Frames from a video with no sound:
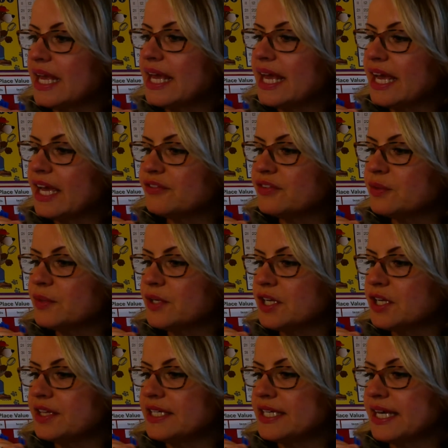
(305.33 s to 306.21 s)
Everyone
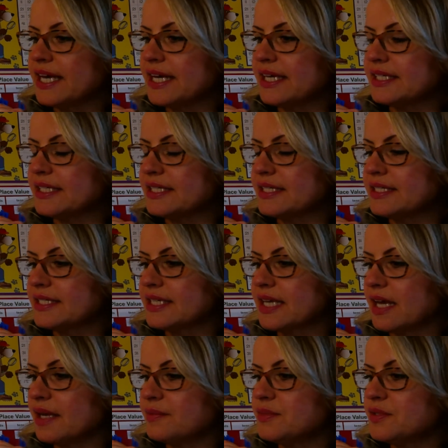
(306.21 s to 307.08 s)
on the island
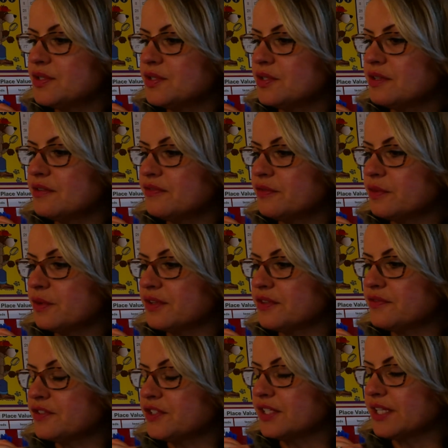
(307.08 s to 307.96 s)
comes to the 4th
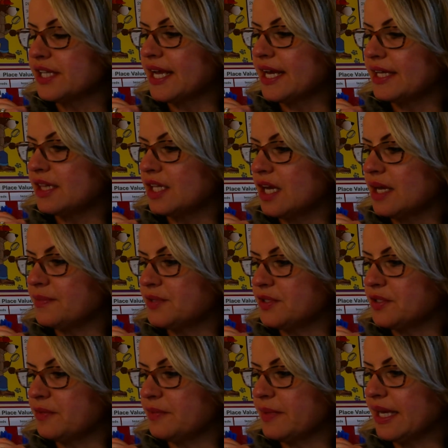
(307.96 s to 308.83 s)
of July
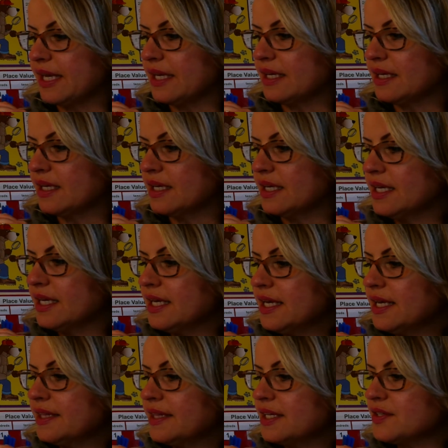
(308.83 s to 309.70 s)
lobster bake.
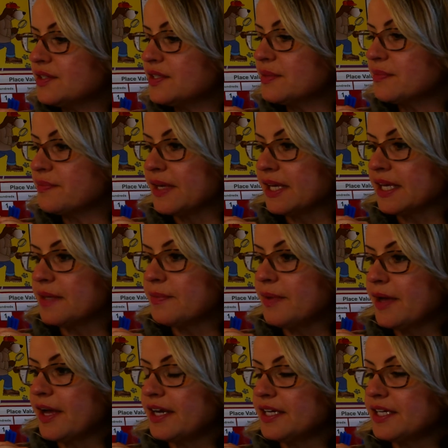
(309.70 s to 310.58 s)
There's a big
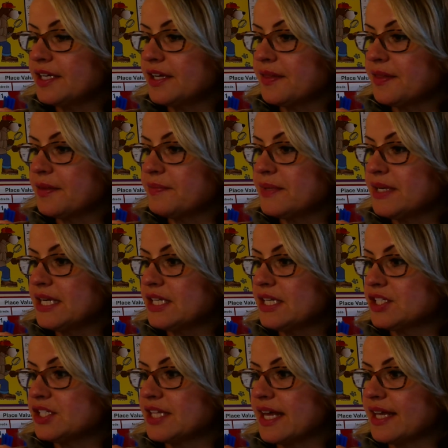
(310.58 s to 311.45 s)
party on the
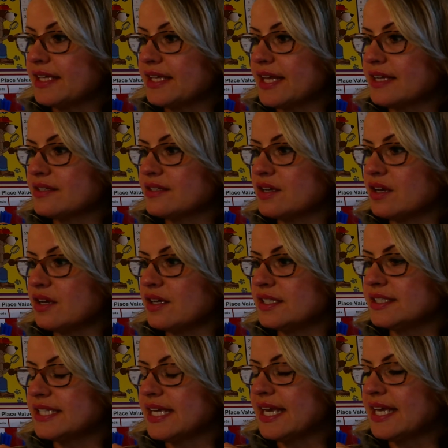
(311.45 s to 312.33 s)
beach that lasts all
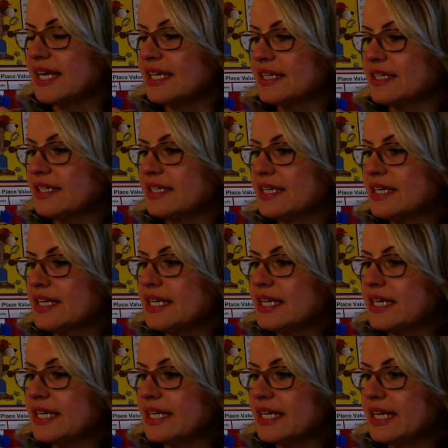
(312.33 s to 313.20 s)
day.
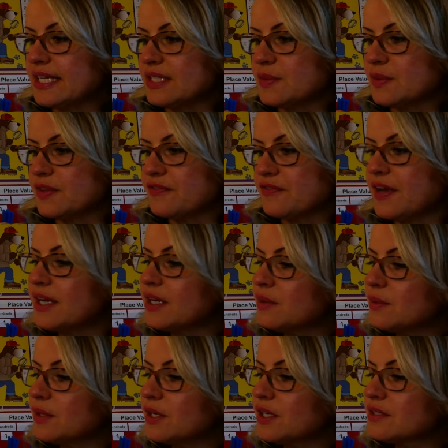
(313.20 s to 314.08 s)
It ends with
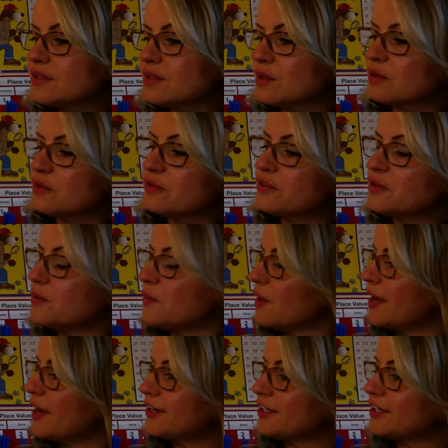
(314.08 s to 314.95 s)
fireworks over the
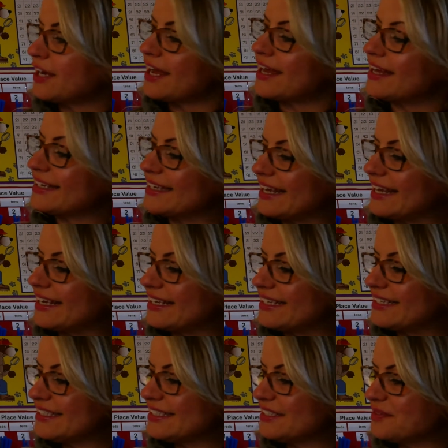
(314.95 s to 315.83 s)
water at
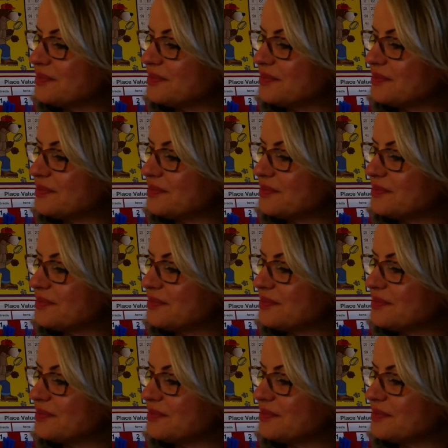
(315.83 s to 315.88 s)
night.